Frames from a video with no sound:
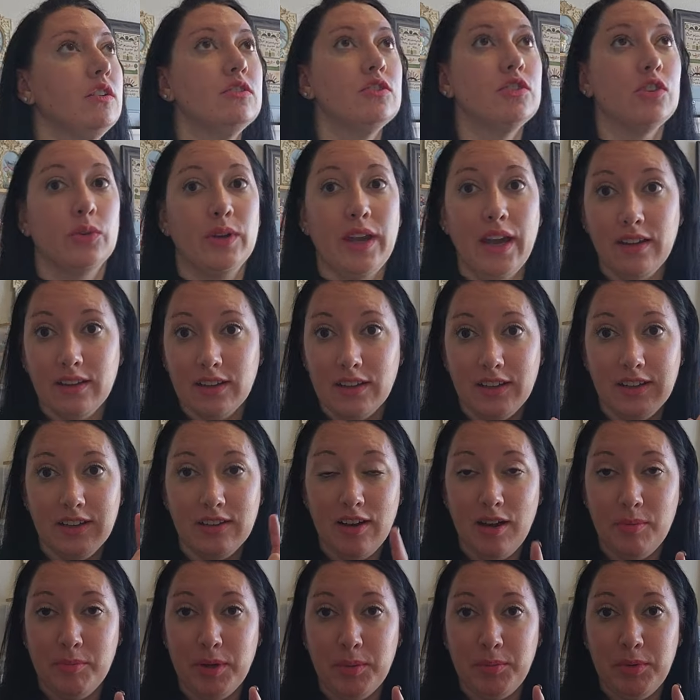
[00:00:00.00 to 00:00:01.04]
So Kelly,
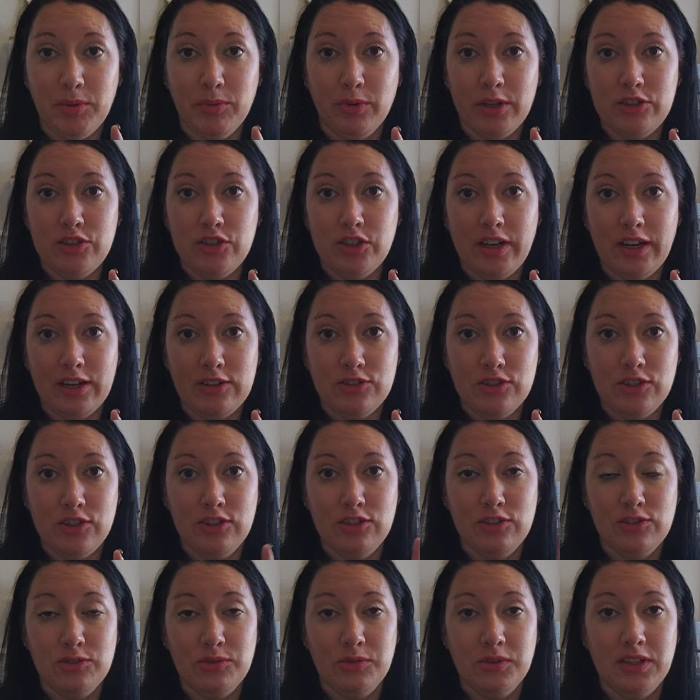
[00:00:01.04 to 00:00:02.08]
I'm gonna be reaching out to
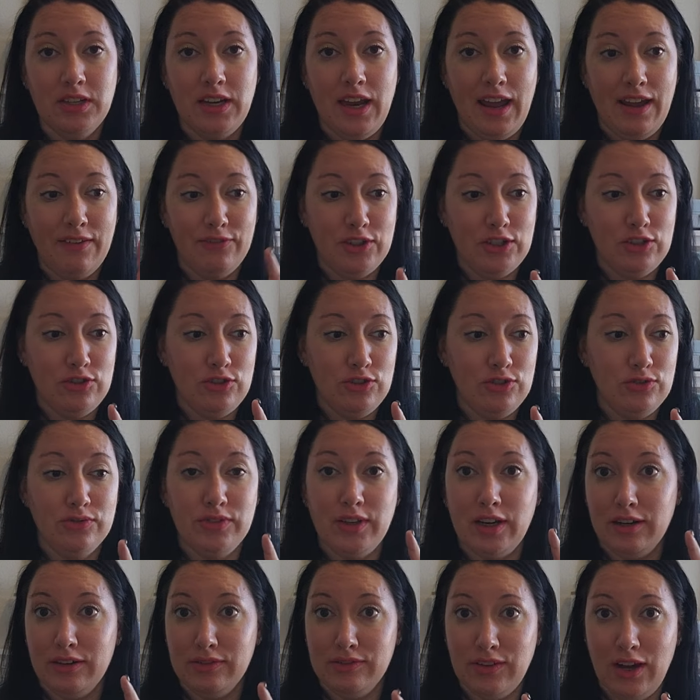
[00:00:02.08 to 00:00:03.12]
you and having you
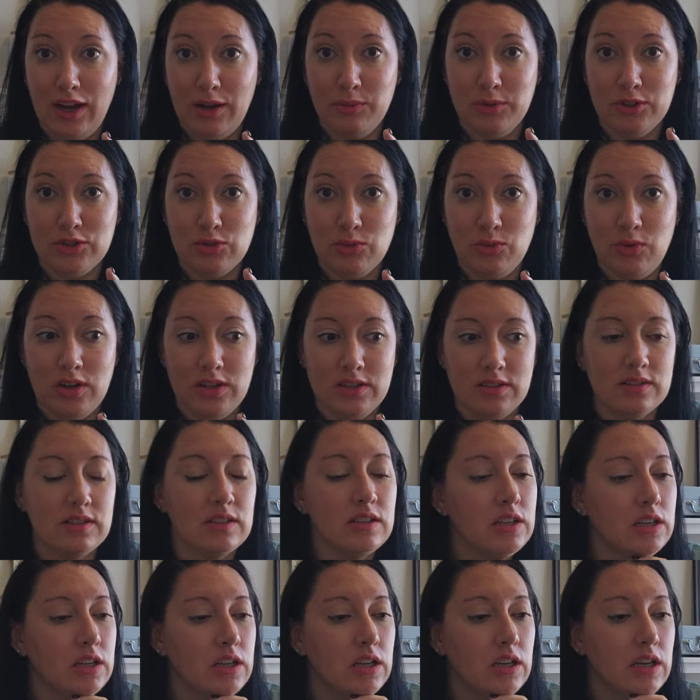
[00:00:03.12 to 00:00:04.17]
verify which ones.